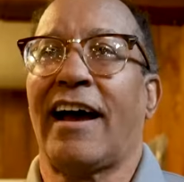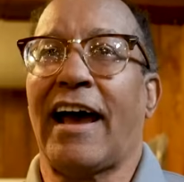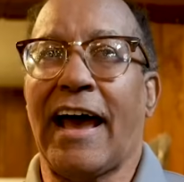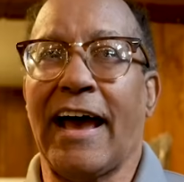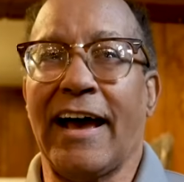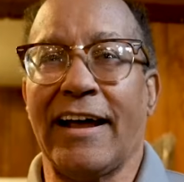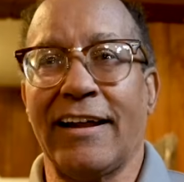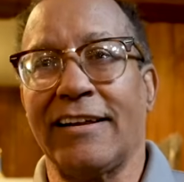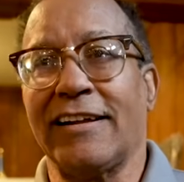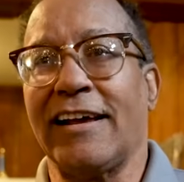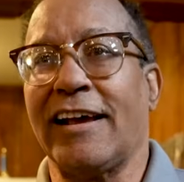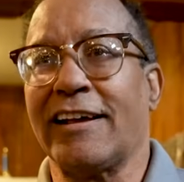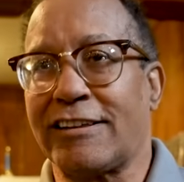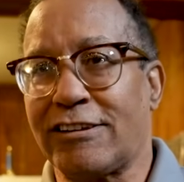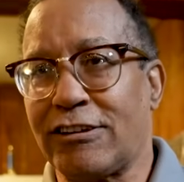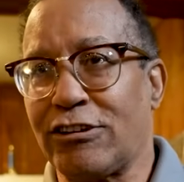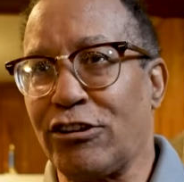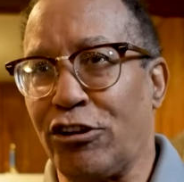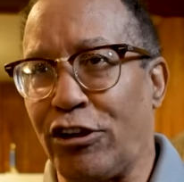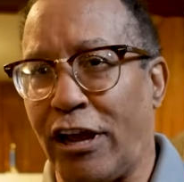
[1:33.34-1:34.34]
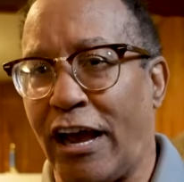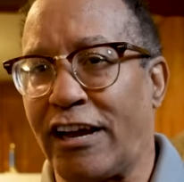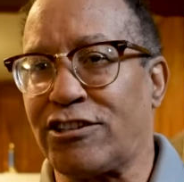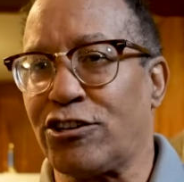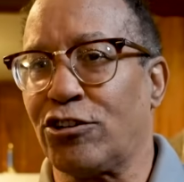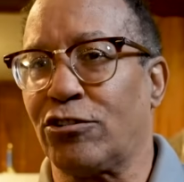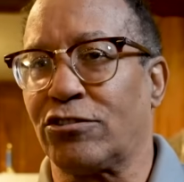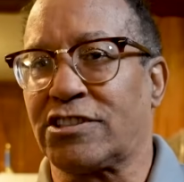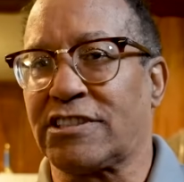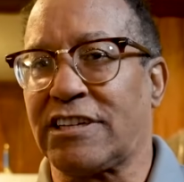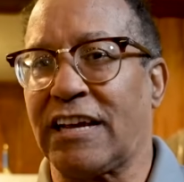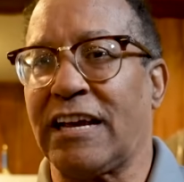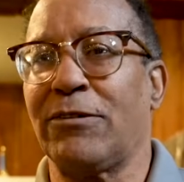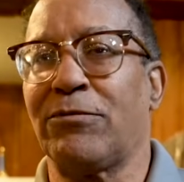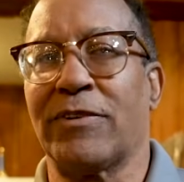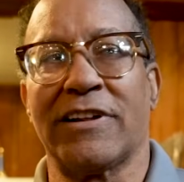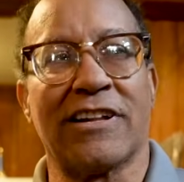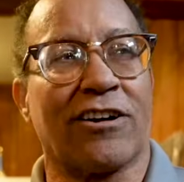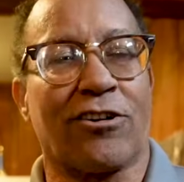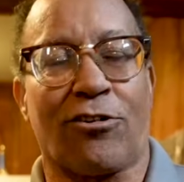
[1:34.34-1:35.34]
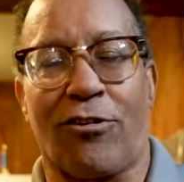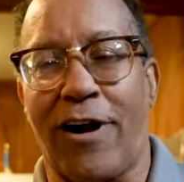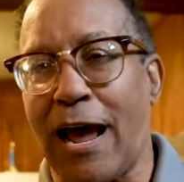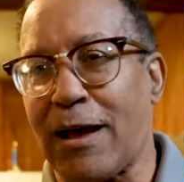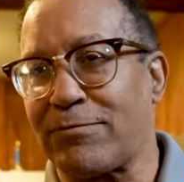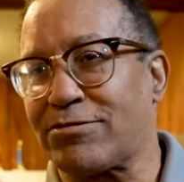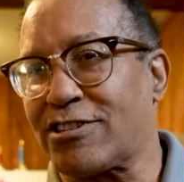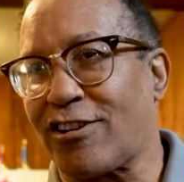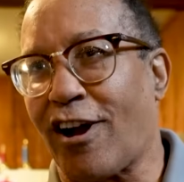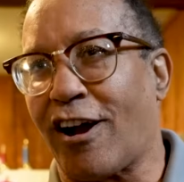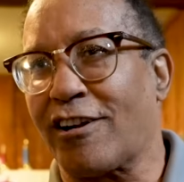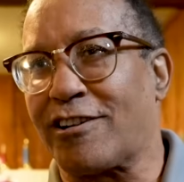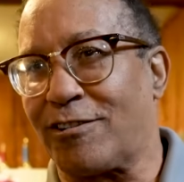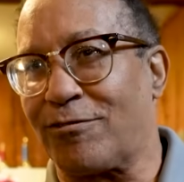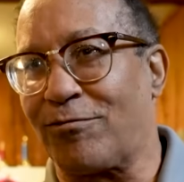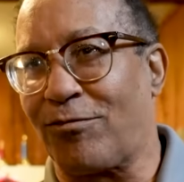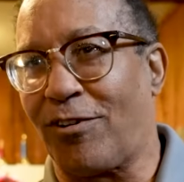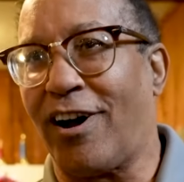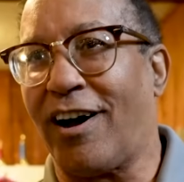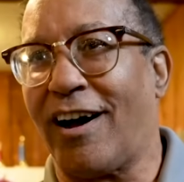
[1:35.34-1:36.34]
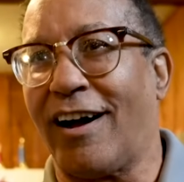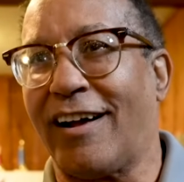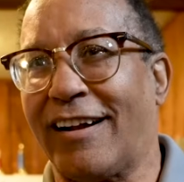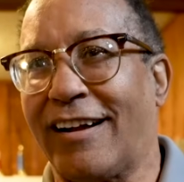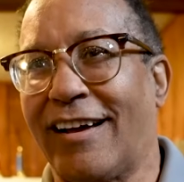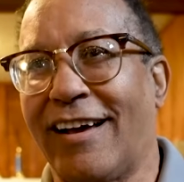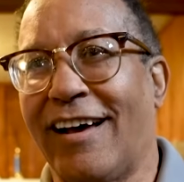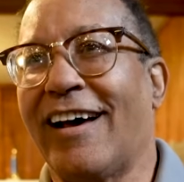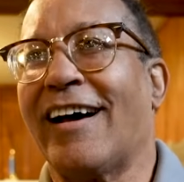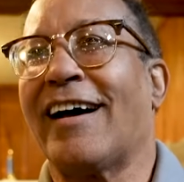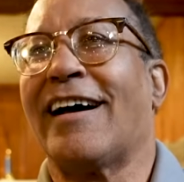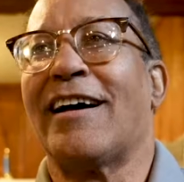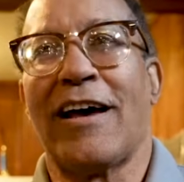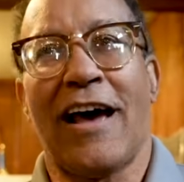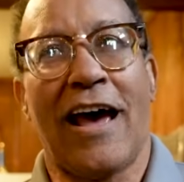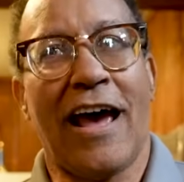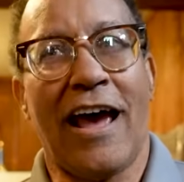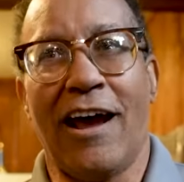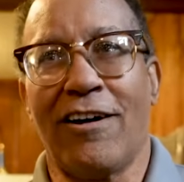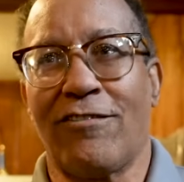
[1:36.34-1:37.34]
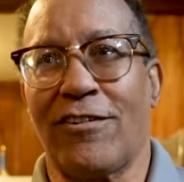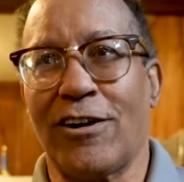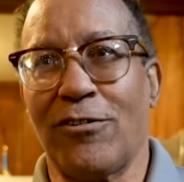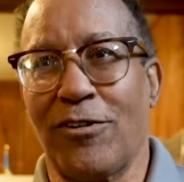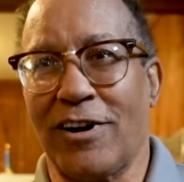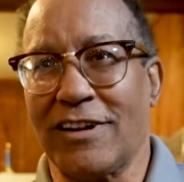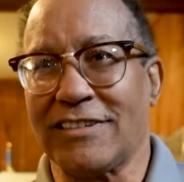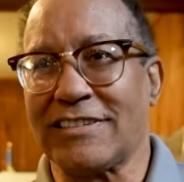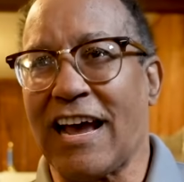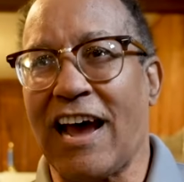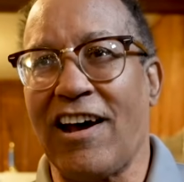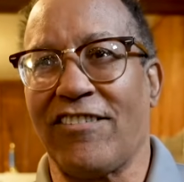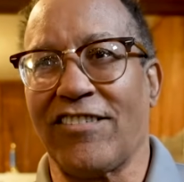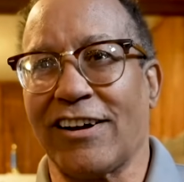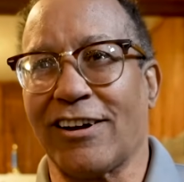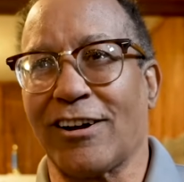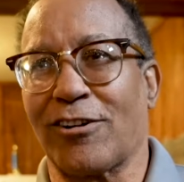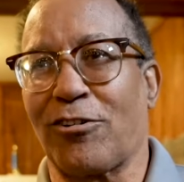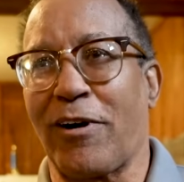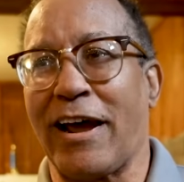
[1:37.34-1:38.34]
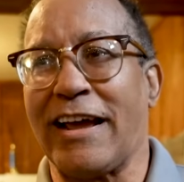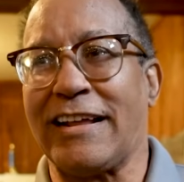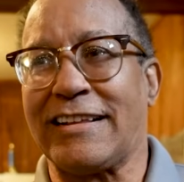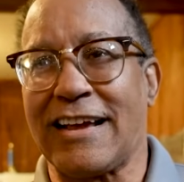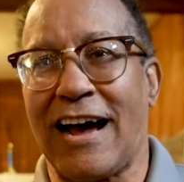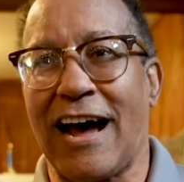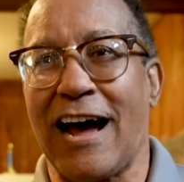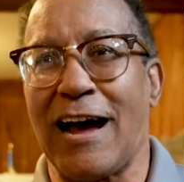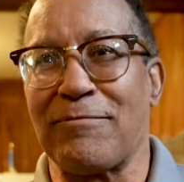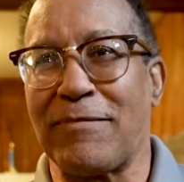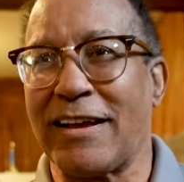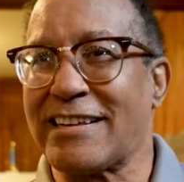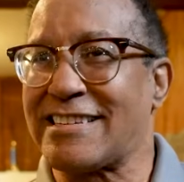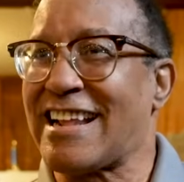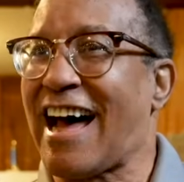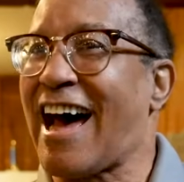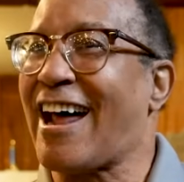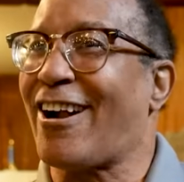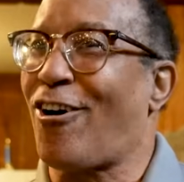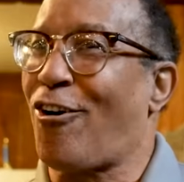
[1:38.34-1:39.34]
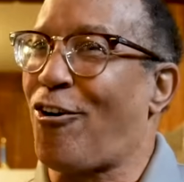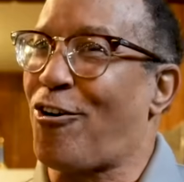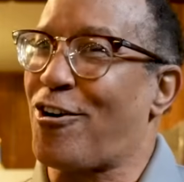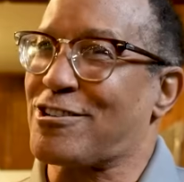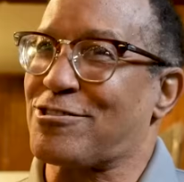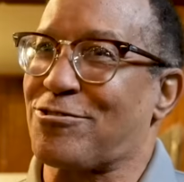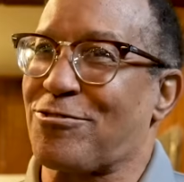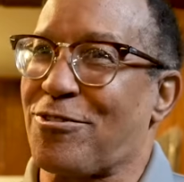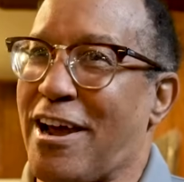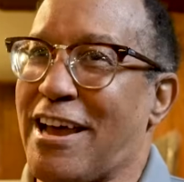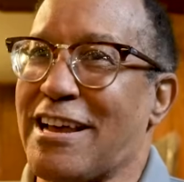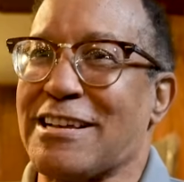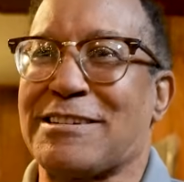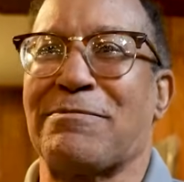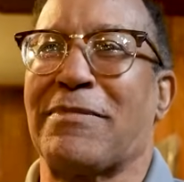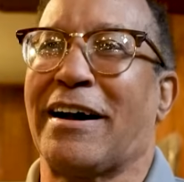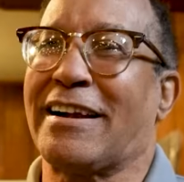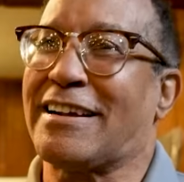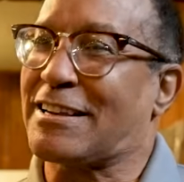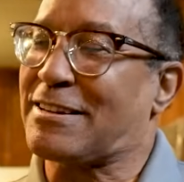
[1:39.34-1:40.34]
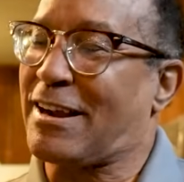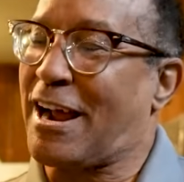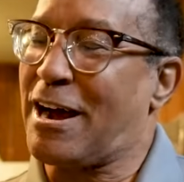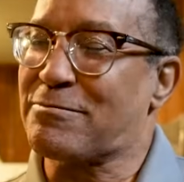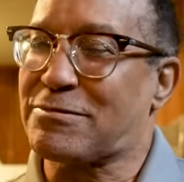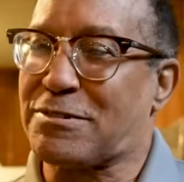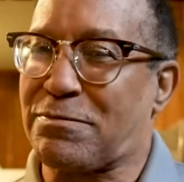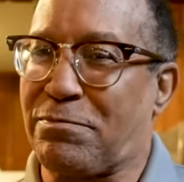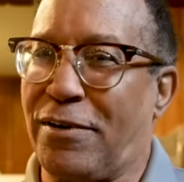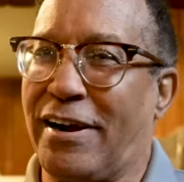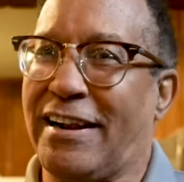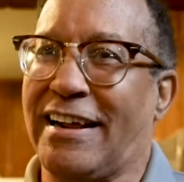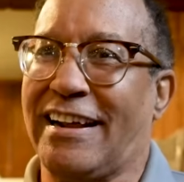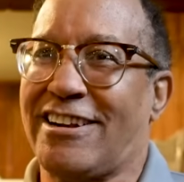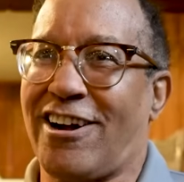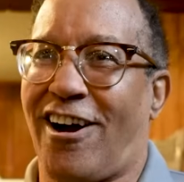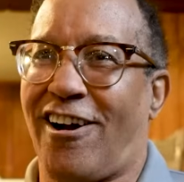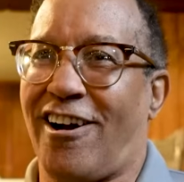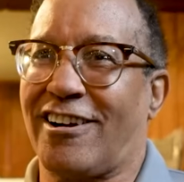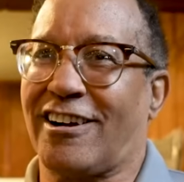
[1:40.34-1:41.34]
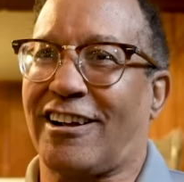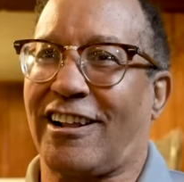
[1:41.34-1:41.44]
and it, as you'll see when the crabs start to run, everyone's having a great time. It's not a horse race, but it comes pretty darn